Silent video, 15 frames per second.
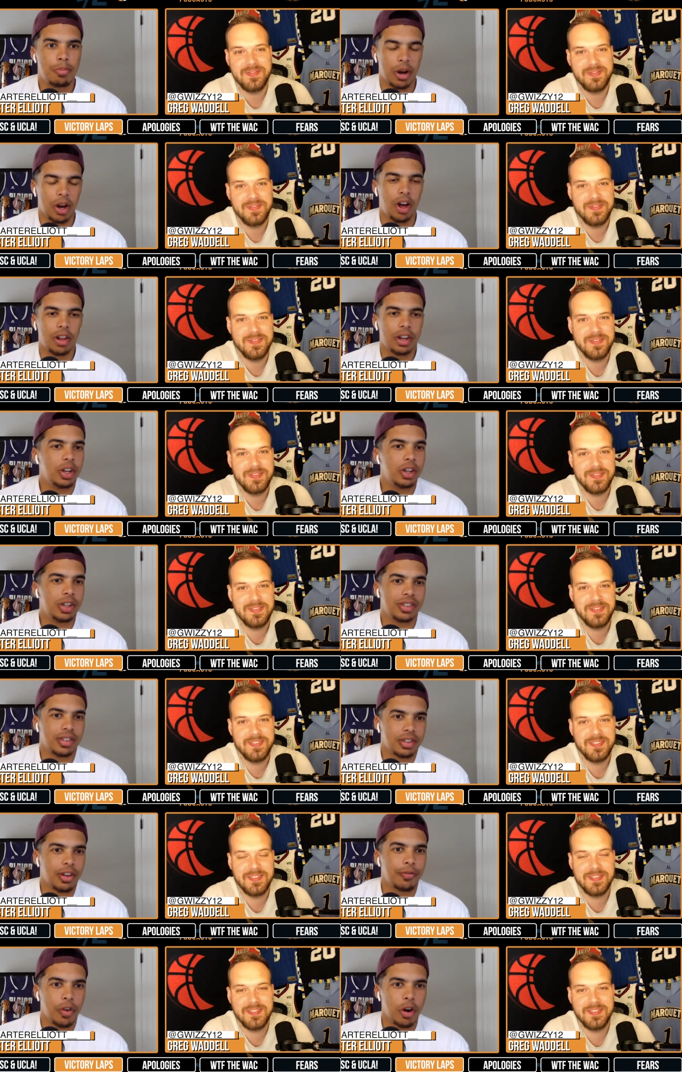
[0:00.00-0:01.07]
Speaker 1: But all it is
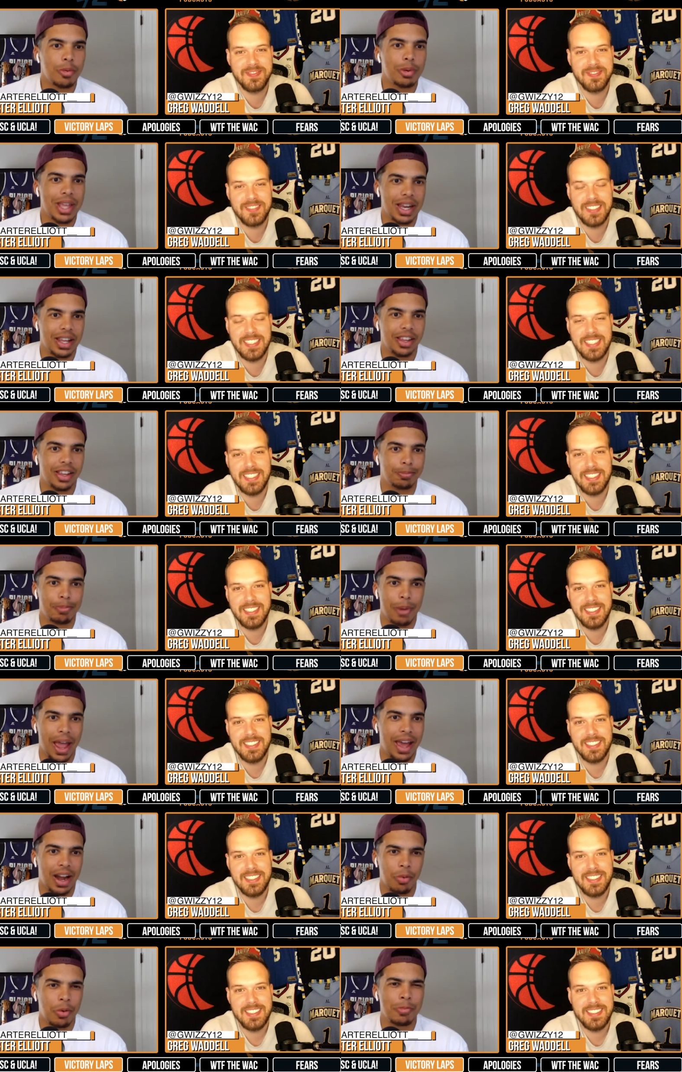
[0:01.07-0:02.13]
is confirming that he is
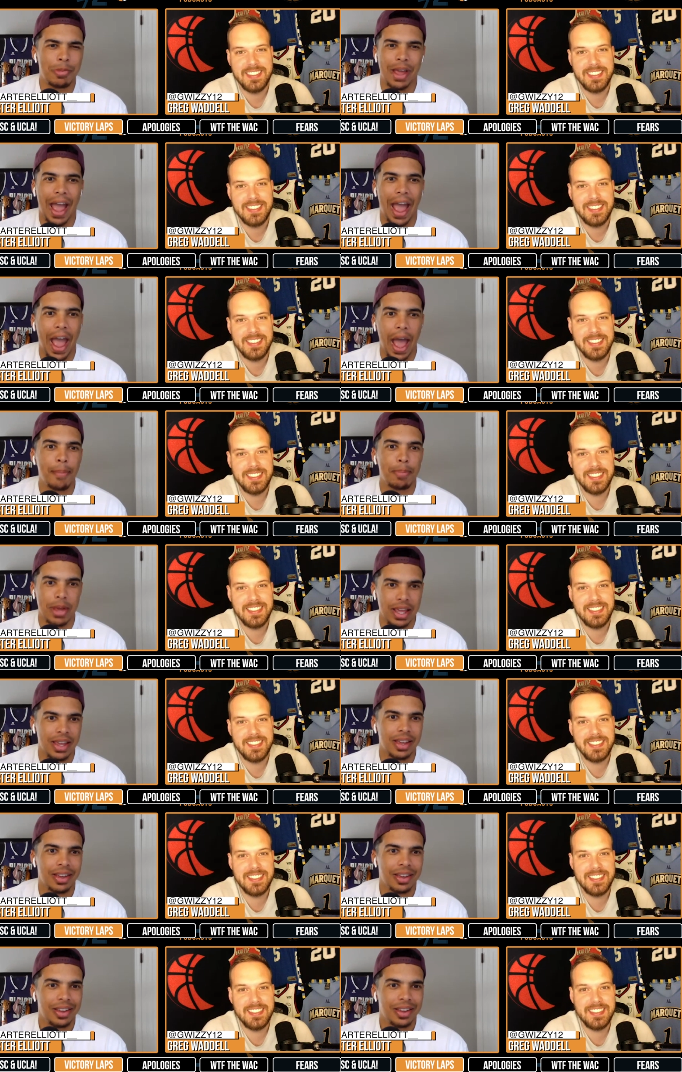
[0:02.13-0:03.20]
bad. I wouldn't be
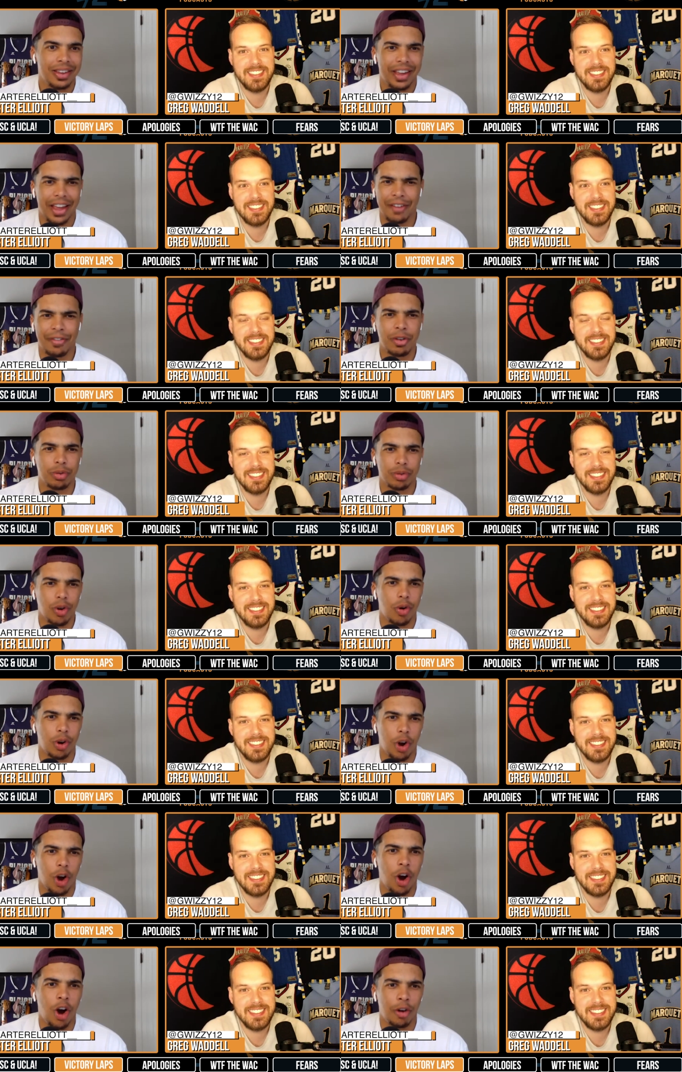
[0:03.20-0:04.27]
happy if he was
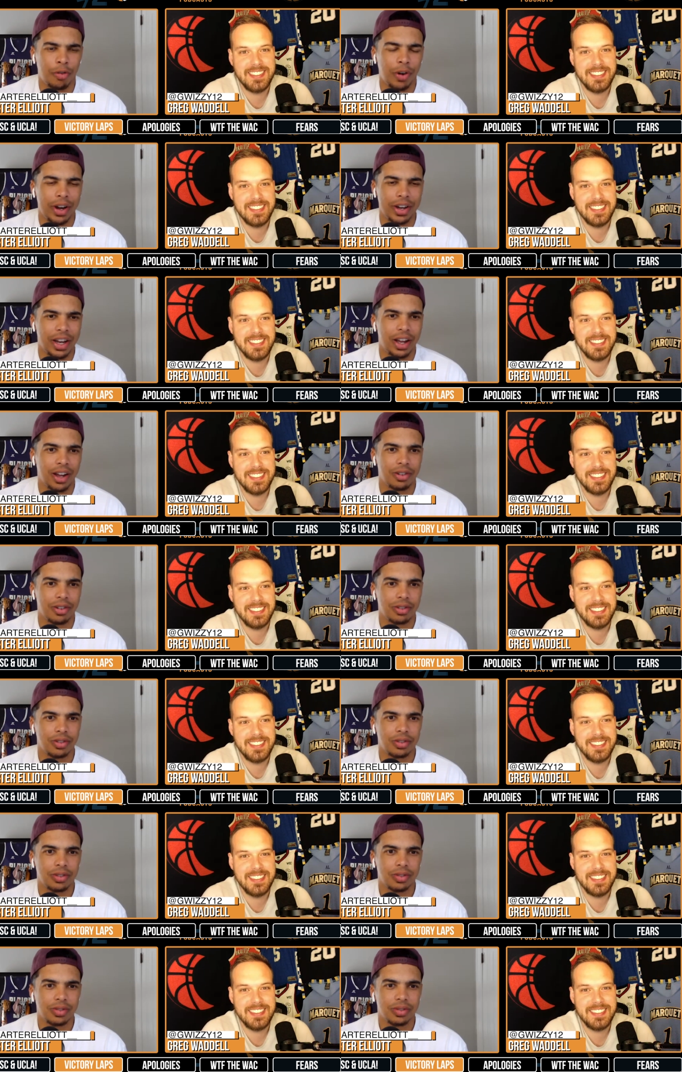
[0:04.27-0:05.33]
going off right now.
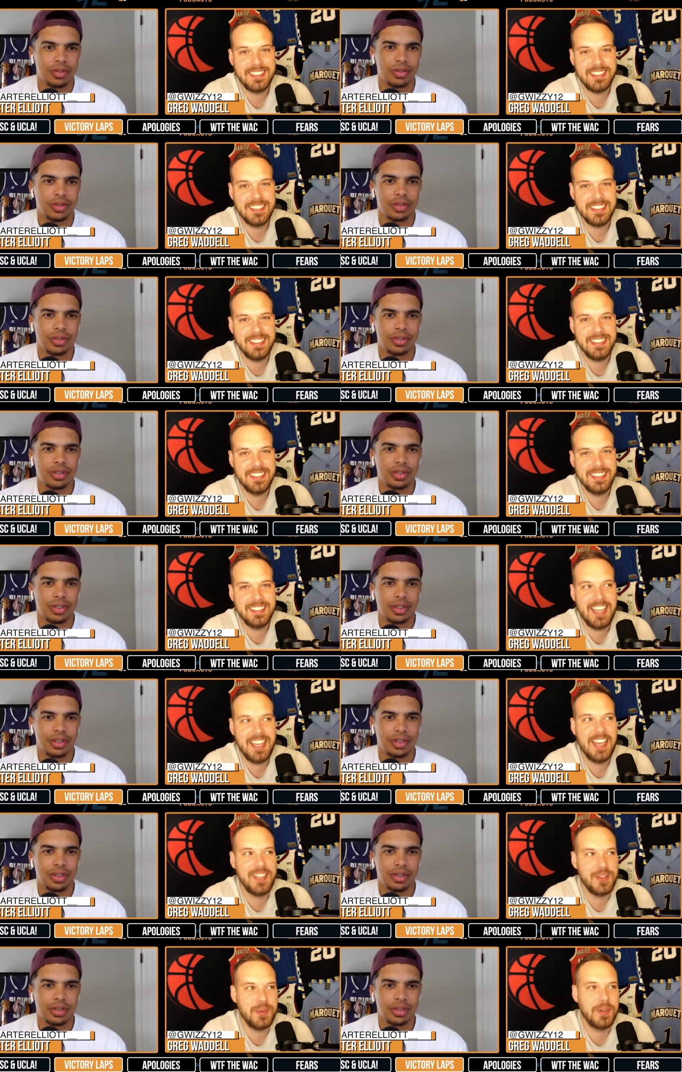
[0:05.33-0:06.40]

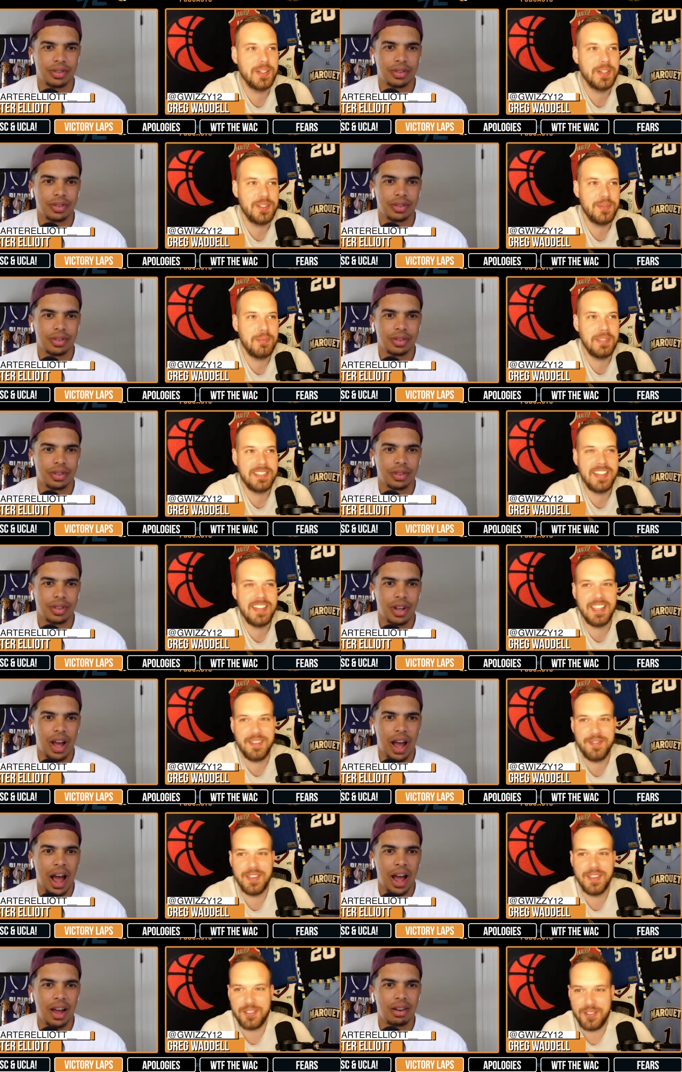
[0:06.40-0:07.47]
Speaker 2: Yeah, you would. You'd be
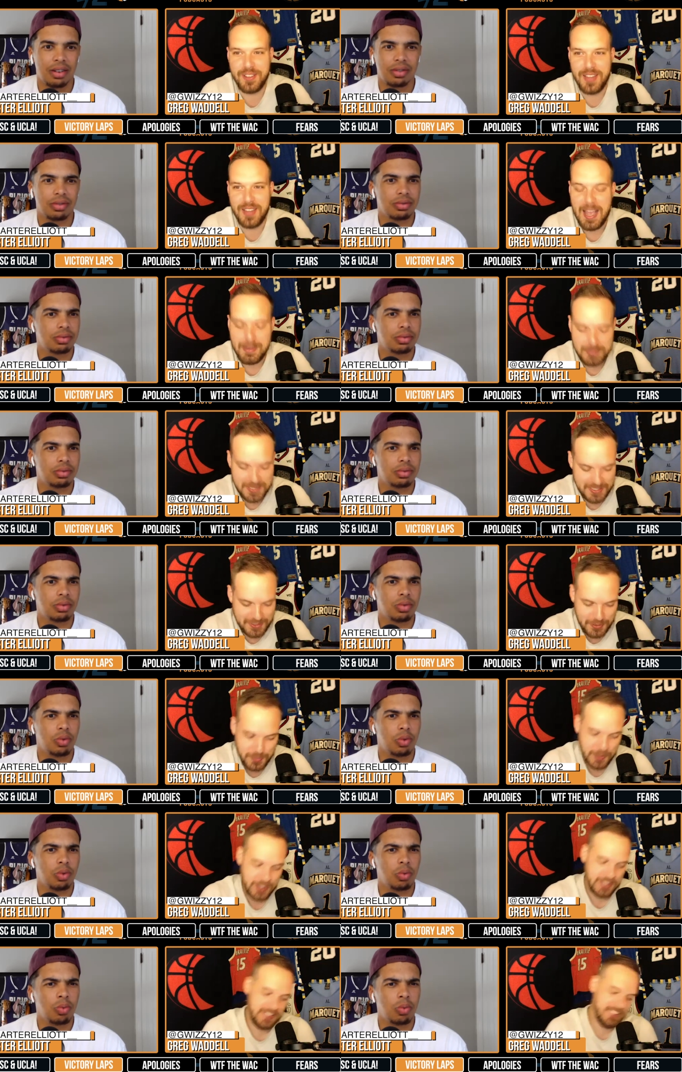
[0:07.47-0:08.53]
taking ah. victory laps.
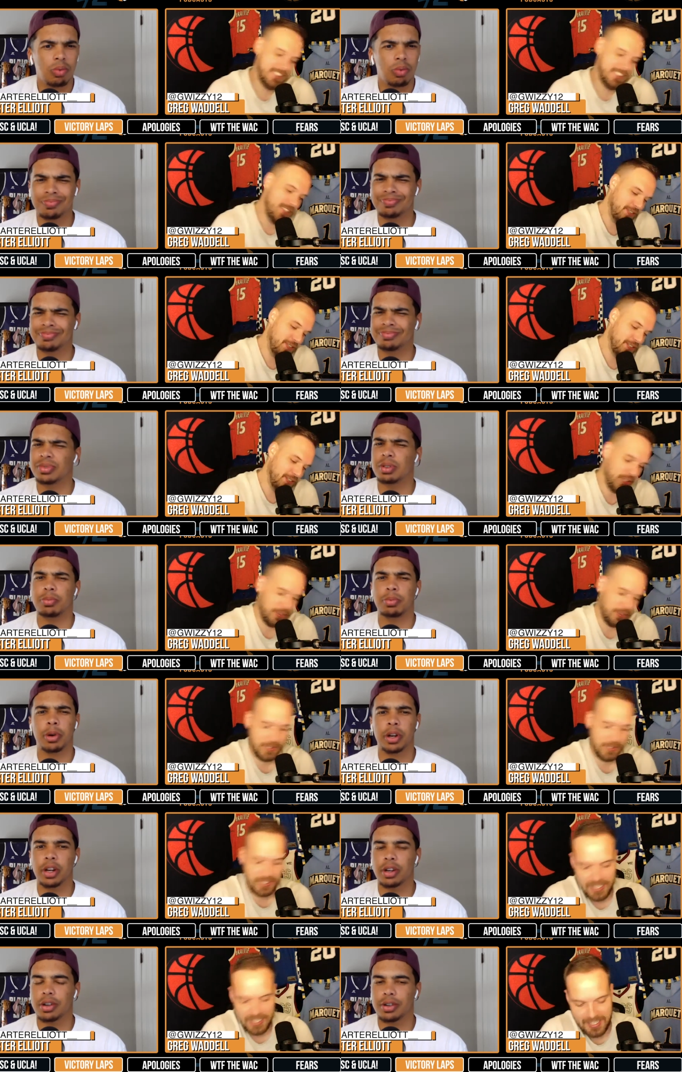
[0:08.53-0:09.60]
You would. You for sure
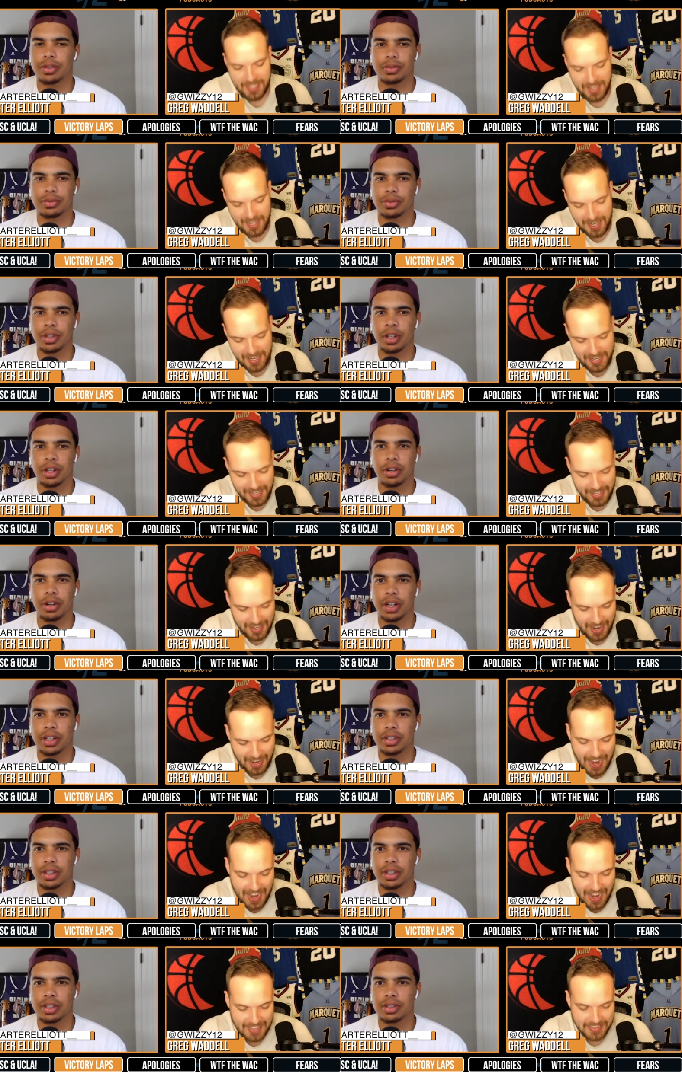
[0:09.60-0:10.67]
would. You're, you're uh,
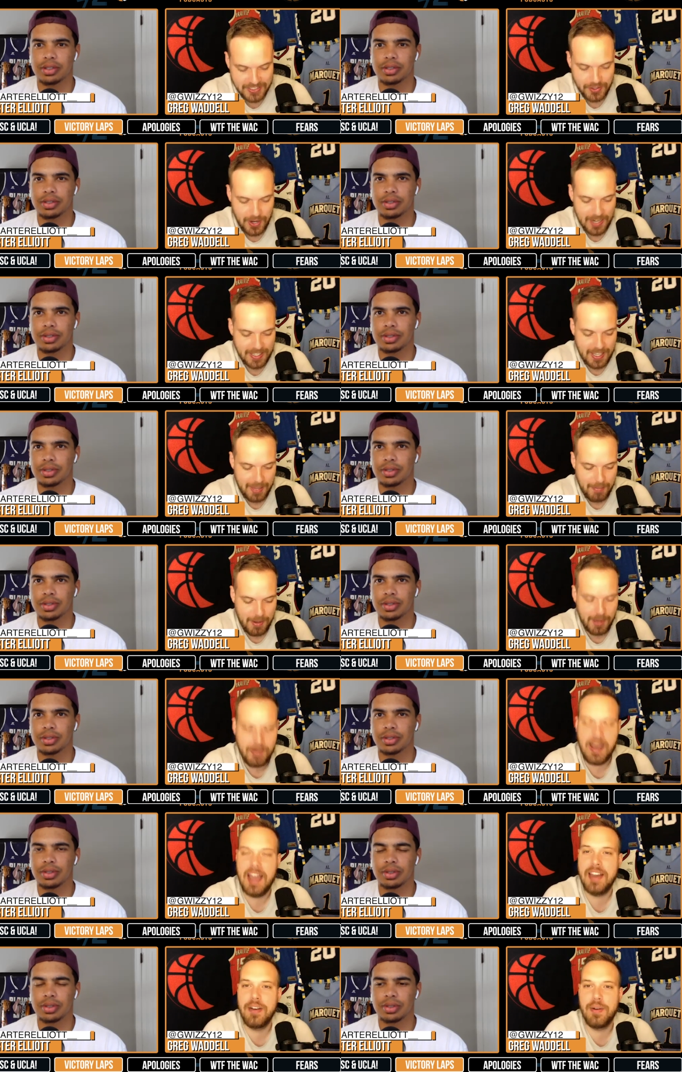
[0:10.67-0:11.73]
I so I came
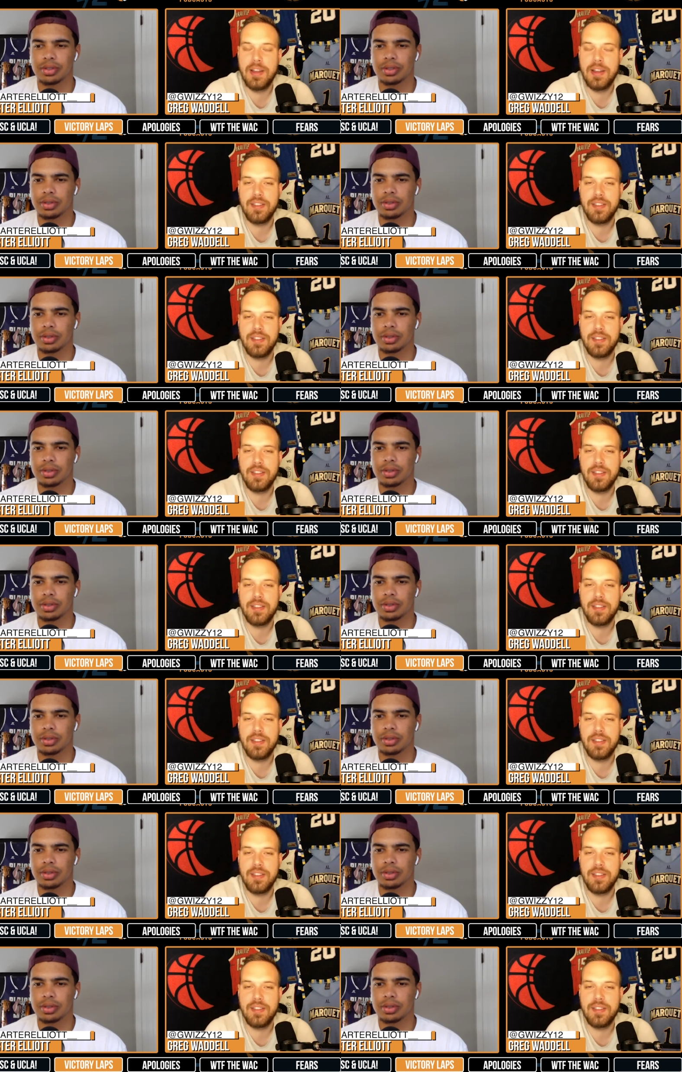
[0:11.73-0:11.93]
up. I had to write